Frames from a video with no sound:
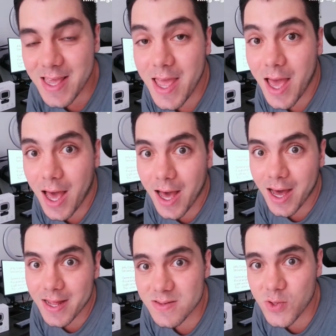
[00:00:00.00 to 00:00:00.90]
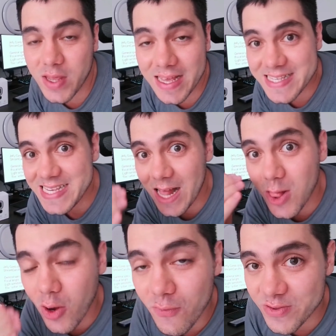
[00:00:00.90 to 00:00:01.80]
and you can see a
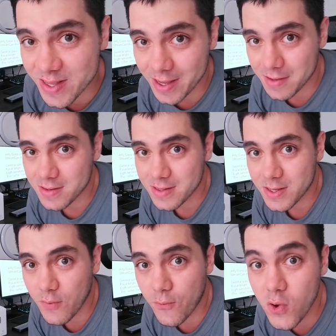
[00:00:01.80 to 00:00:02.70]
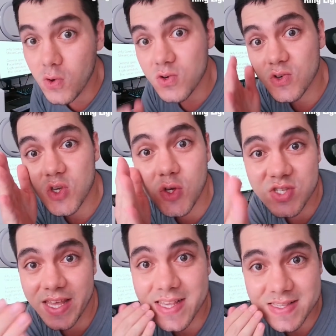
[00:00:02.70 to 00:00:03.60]
lot of detail. If you use
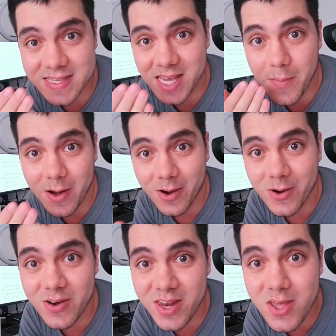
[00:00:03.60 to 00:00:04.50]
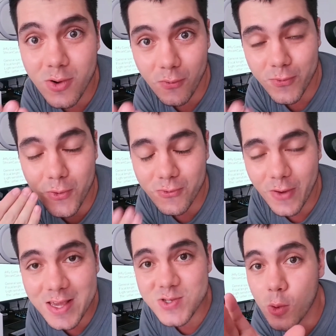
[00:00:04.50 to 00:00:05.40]
this camera near of your
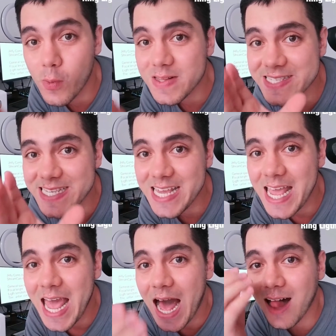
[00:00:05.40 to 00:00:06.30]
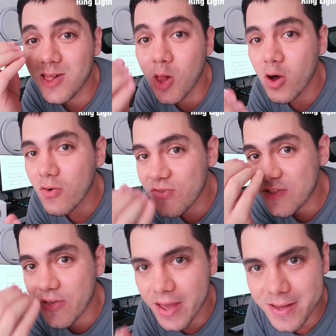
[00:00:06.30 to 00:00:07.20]
face, you will see a lot of
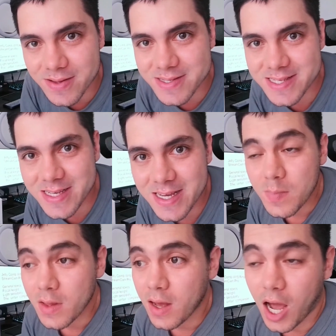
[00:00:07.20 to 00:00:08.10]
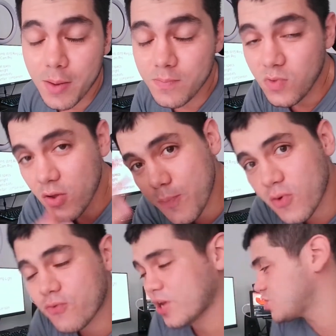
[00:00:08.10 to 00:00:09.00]
details. I'm not
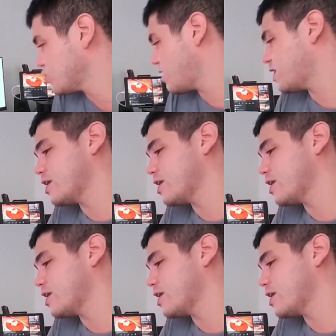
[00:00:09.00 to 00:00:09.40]
professional, I'm